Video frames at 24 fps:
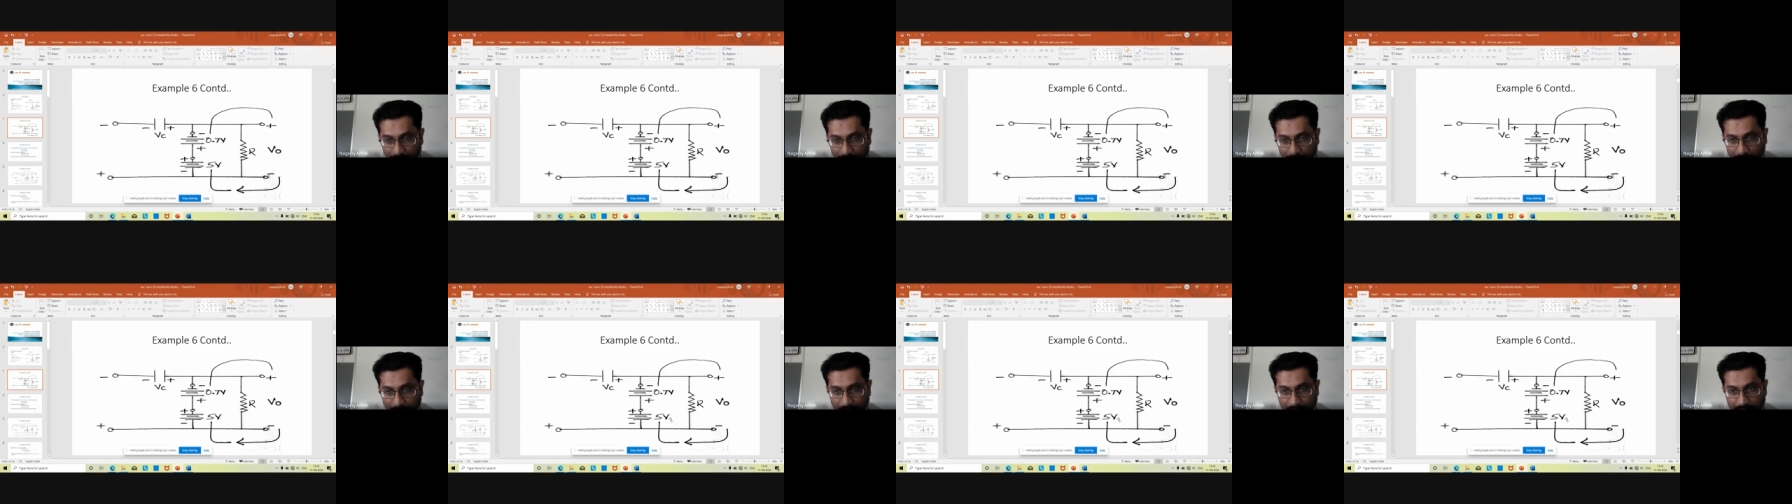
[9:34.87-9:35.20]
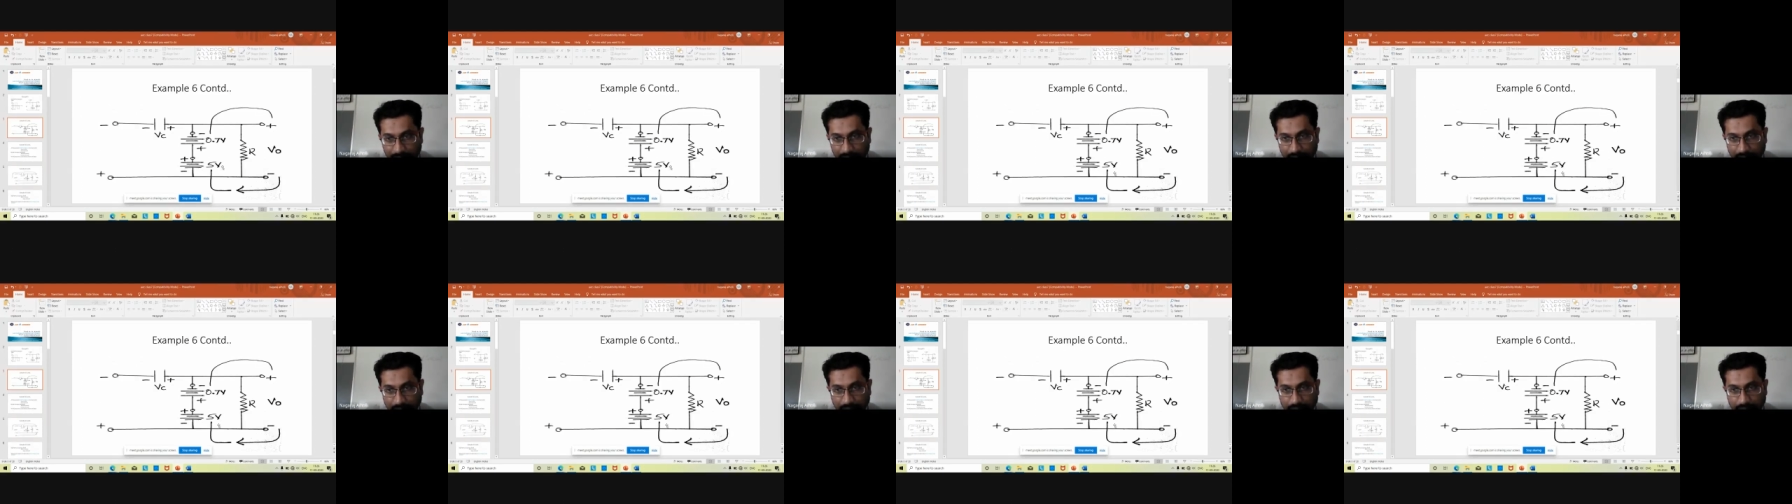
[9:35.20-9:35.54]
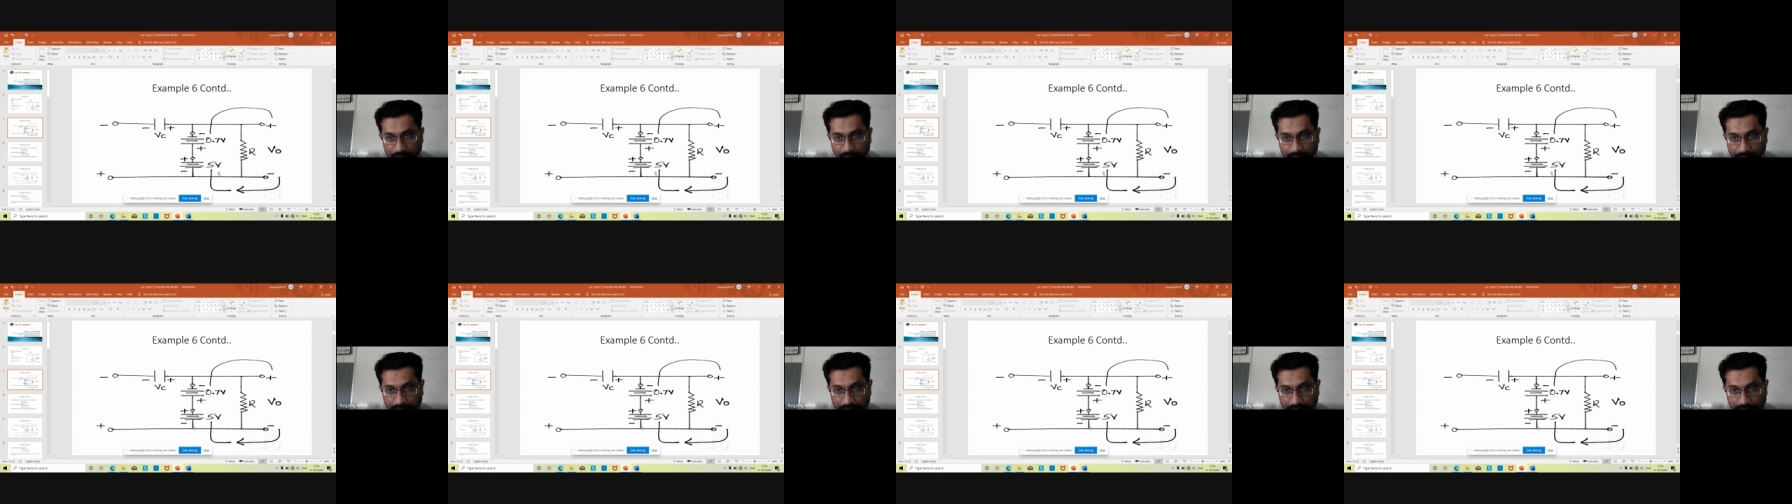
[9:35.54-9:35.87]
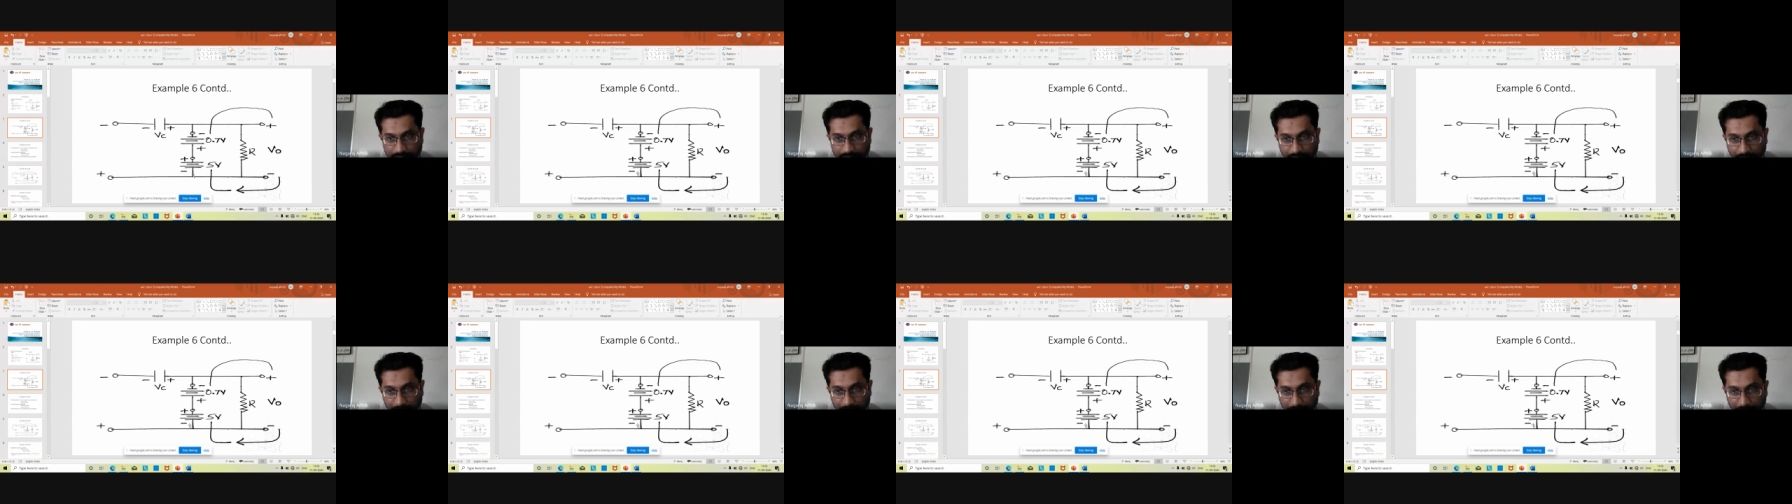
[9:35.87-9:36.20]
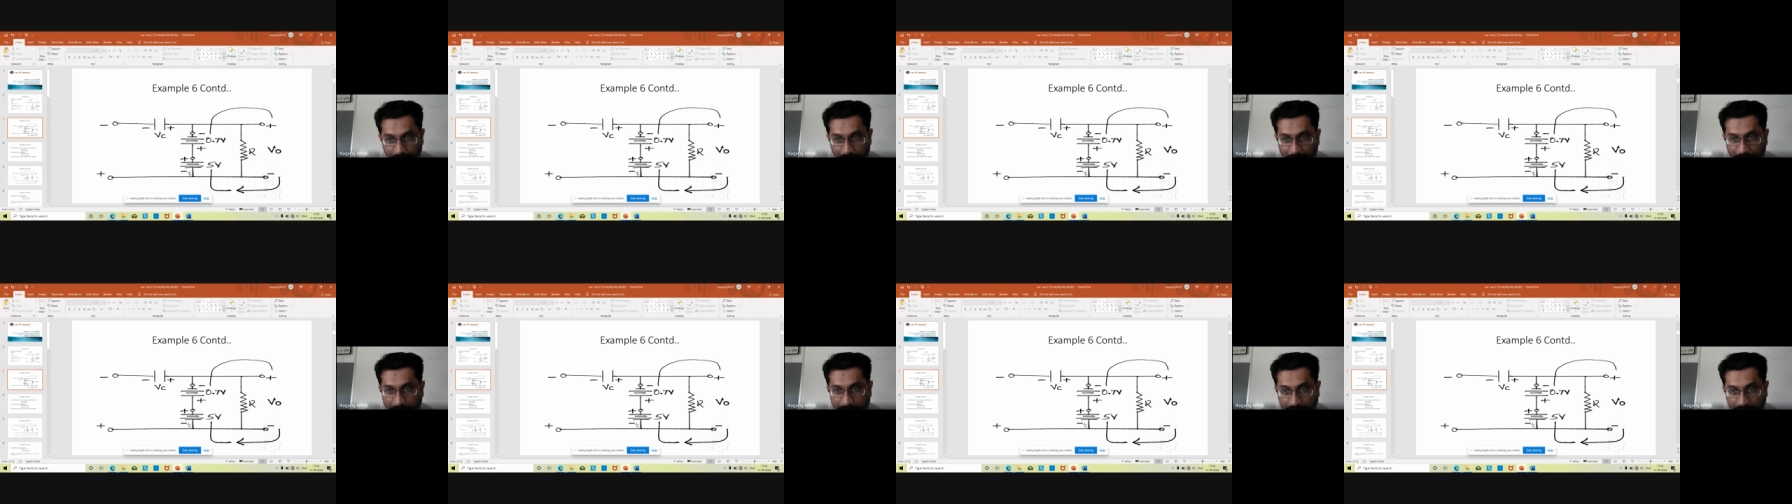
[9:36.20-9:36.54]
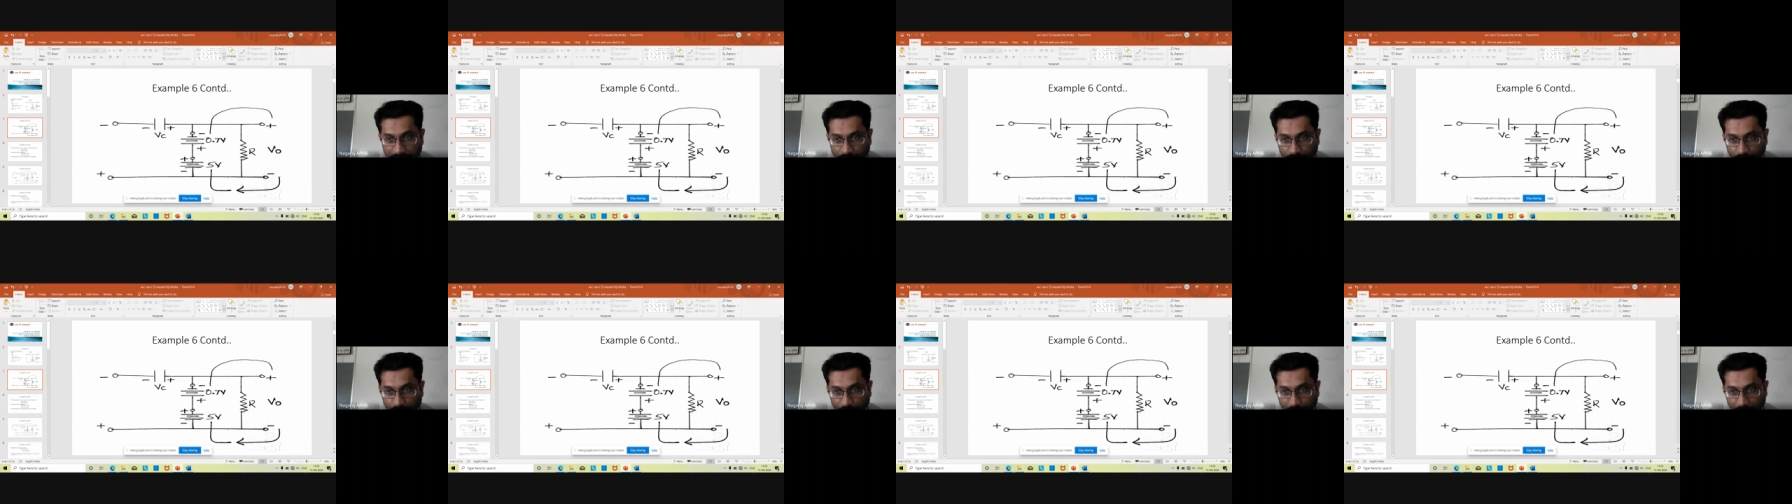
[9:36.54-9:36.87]
Okay. So it is
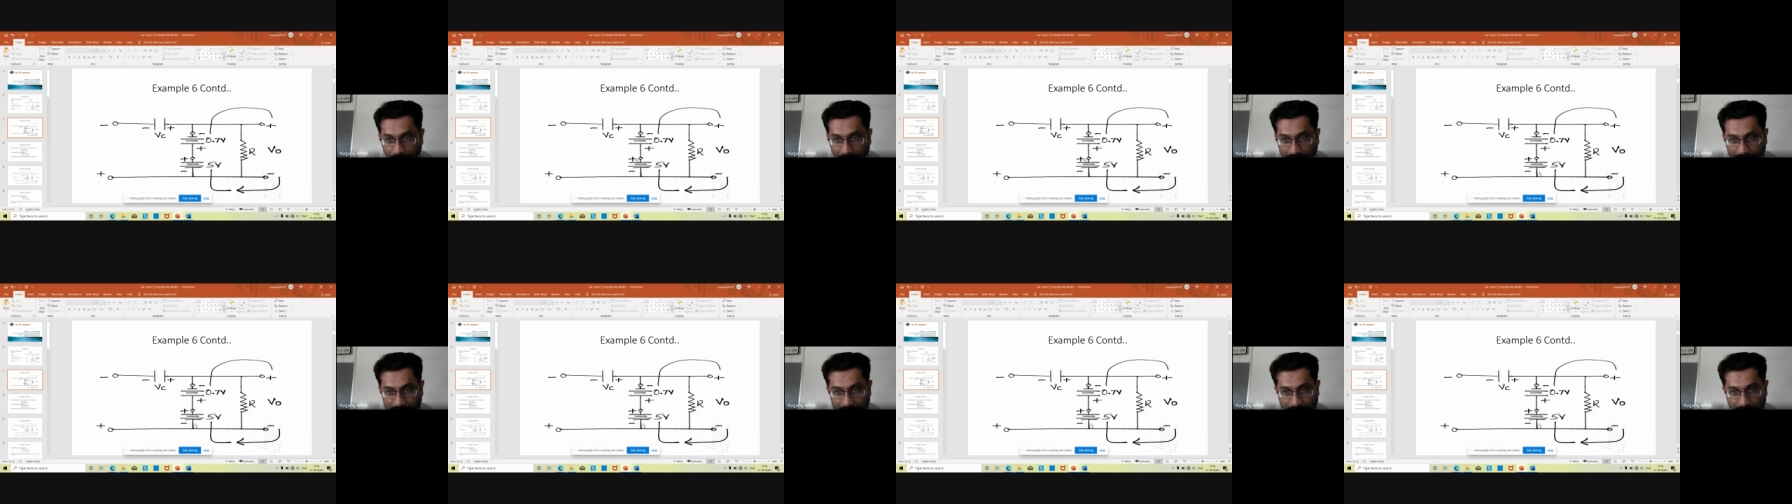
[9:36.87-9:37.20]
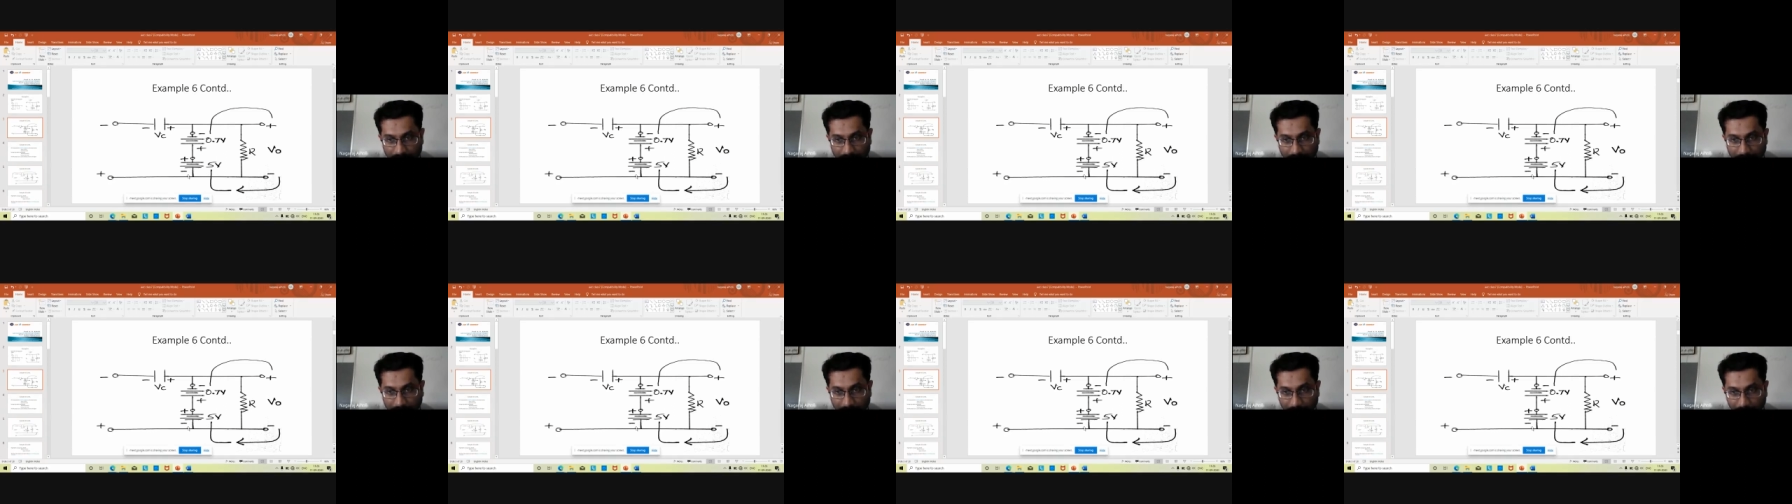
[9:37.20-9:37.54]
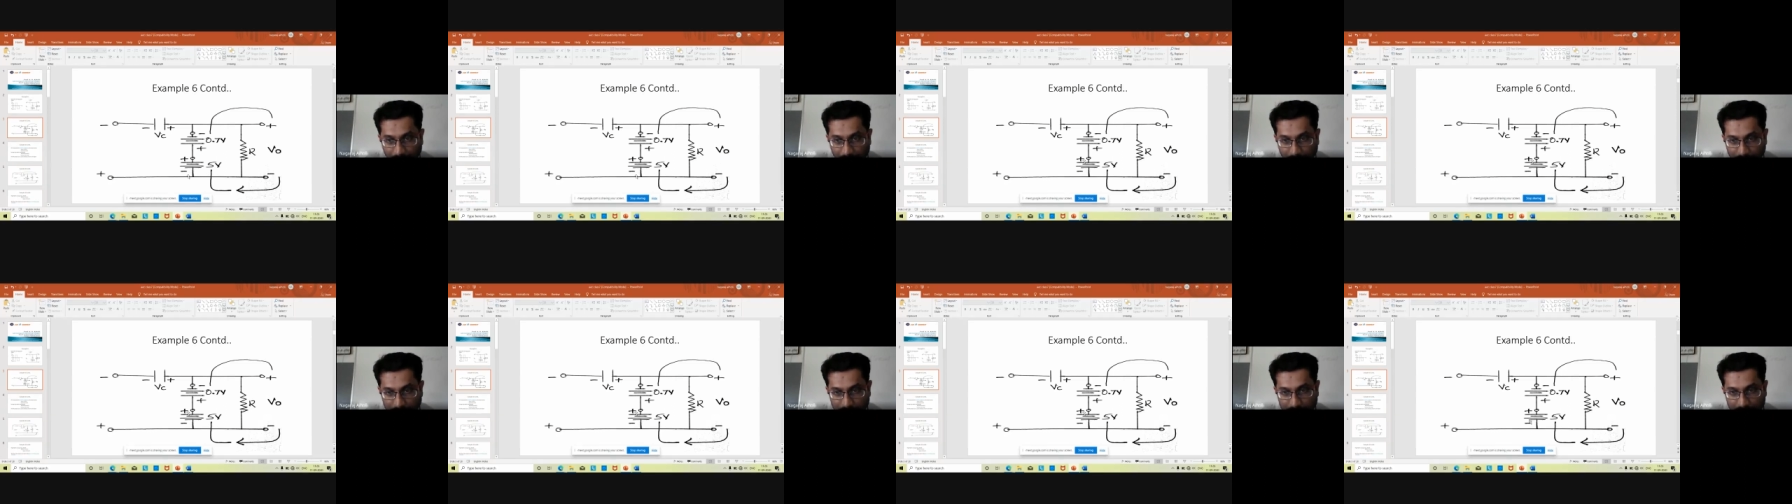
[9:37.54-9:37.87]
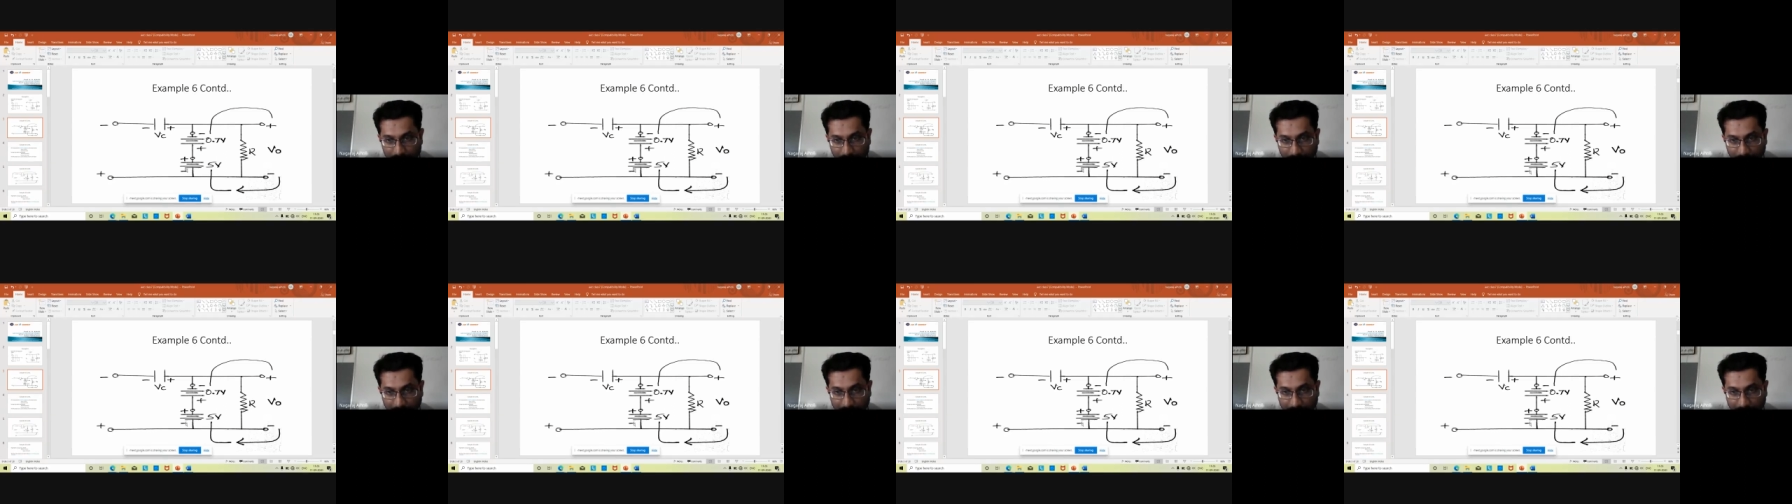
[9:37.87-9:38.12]
minus 2 plus 5 volts,